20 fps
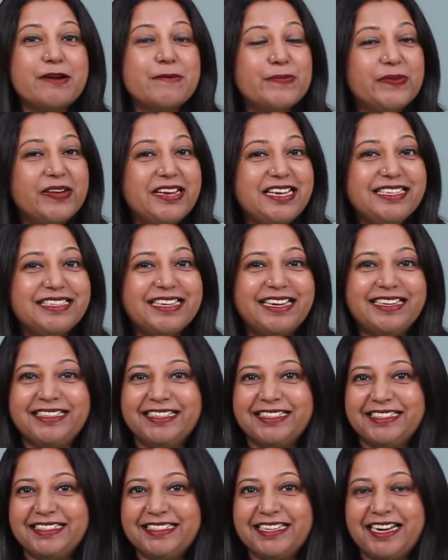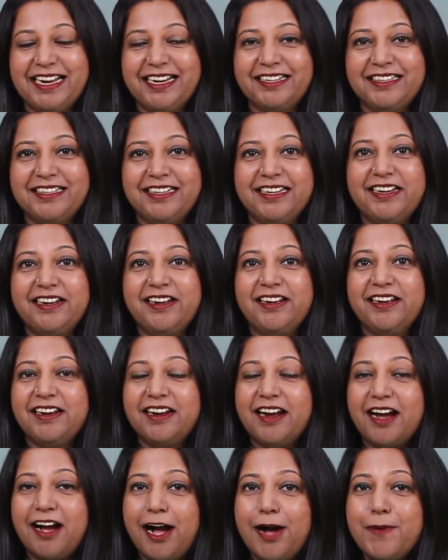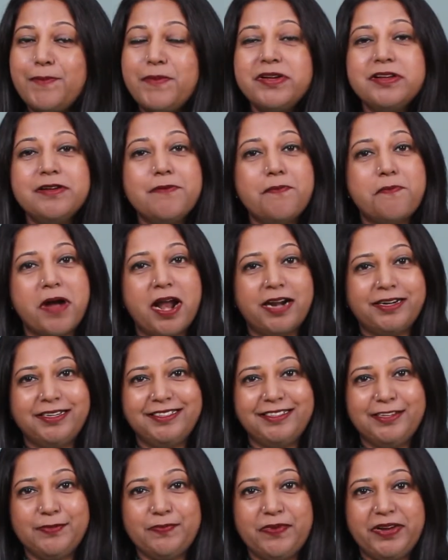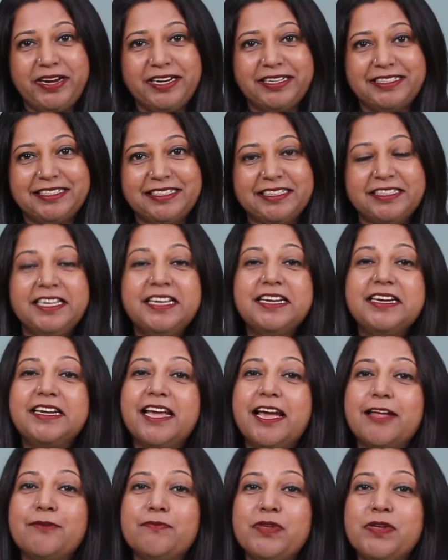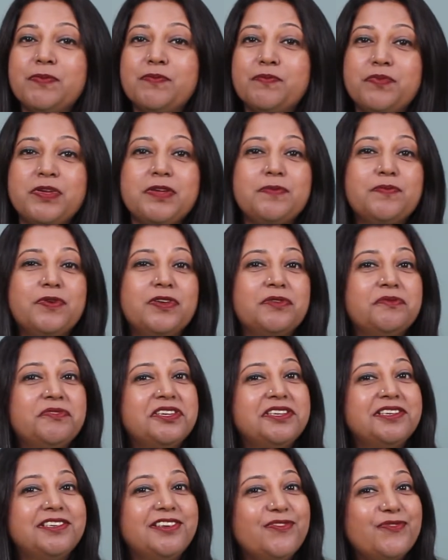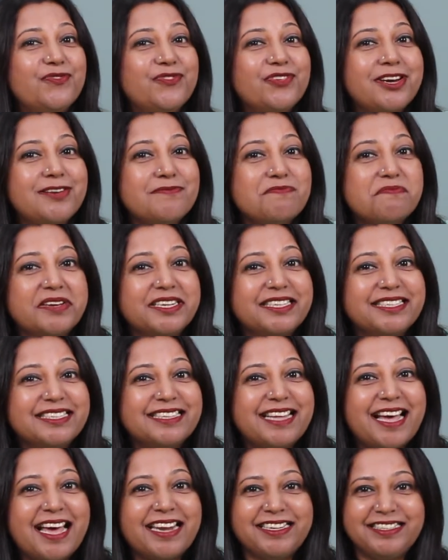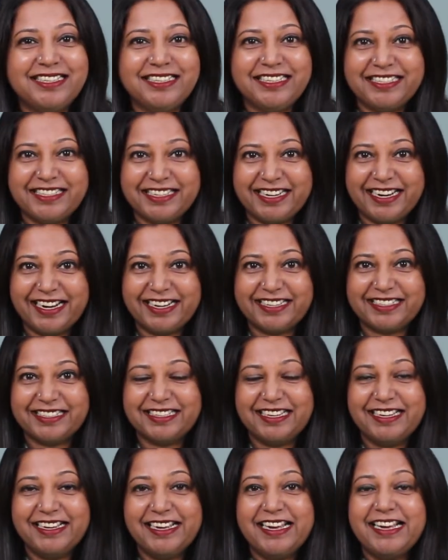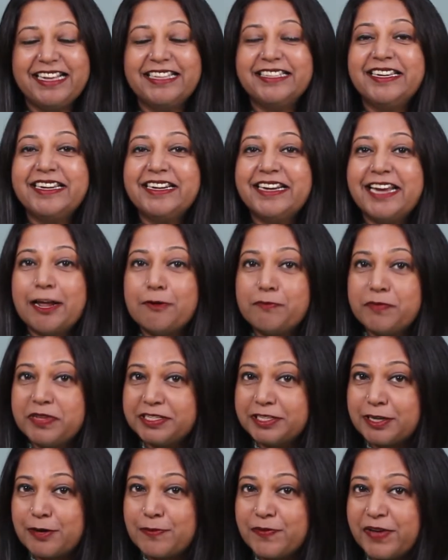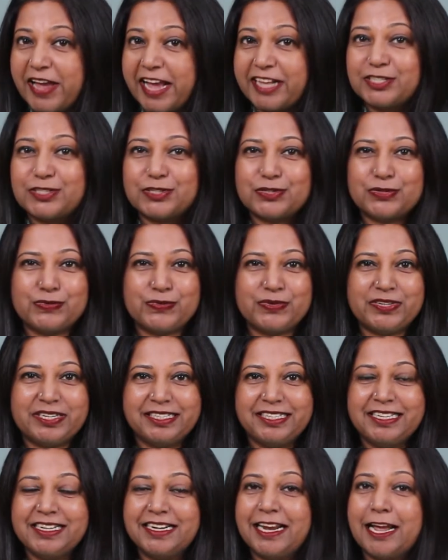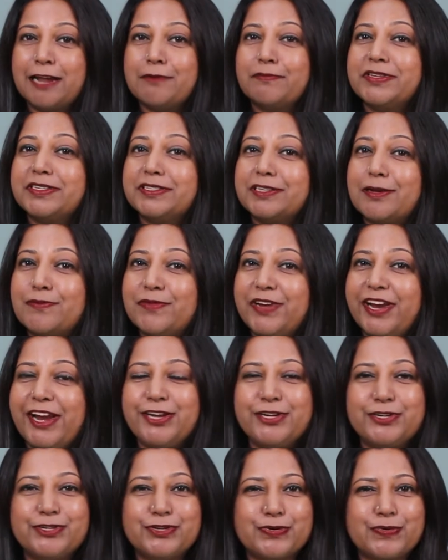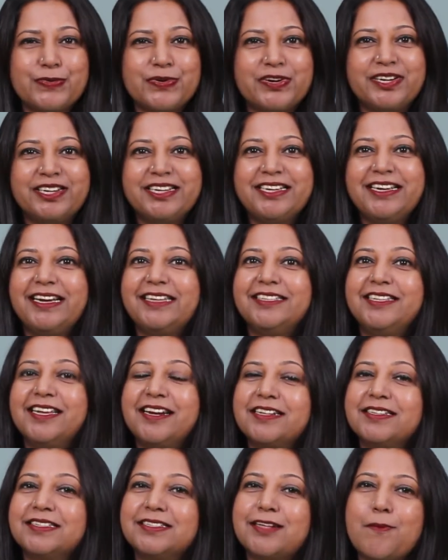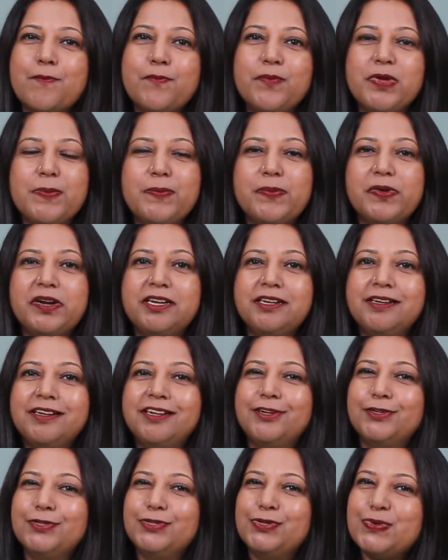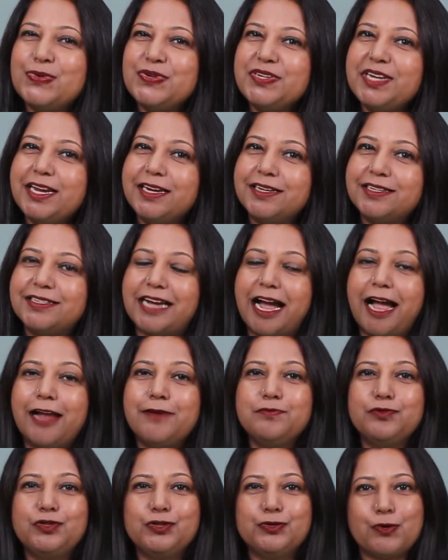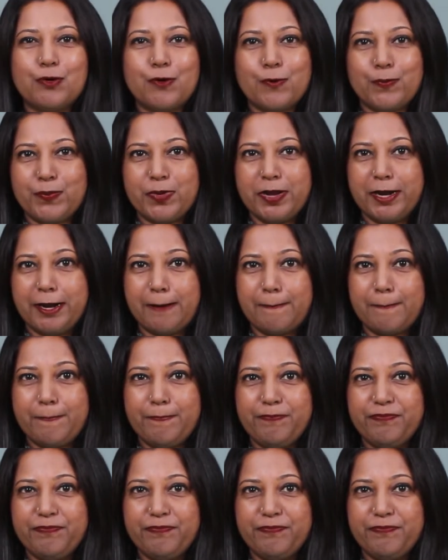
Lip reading: Please understand, among participants, there can be people with different personality traits. There can be some extrovert, there can be some introvert. There are some people do take time to open up.